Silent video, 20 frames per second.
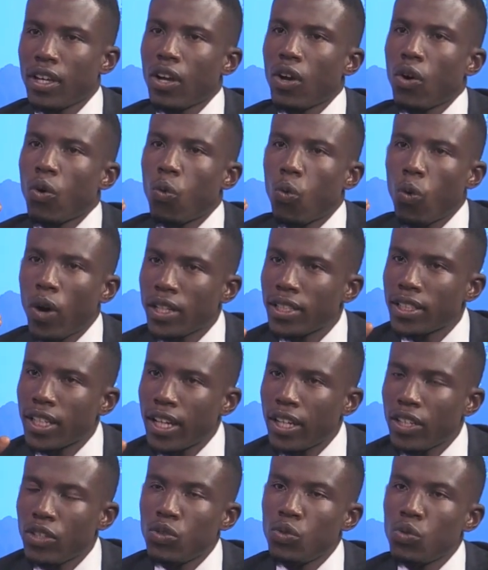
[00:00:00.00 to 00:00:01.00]
What are
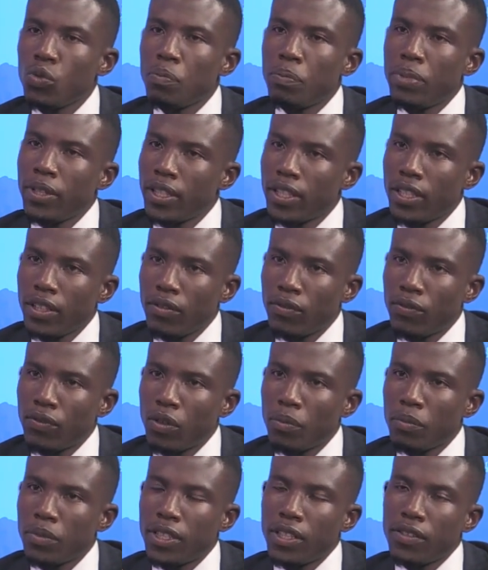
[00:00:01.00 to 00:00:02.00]
you picking
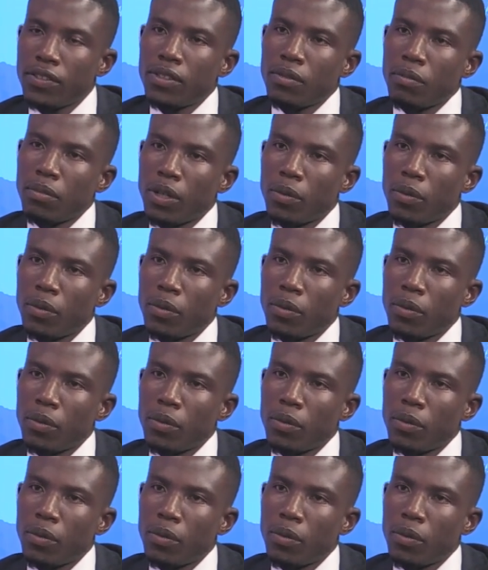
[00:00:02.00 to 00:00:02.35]
from this Zimbabwe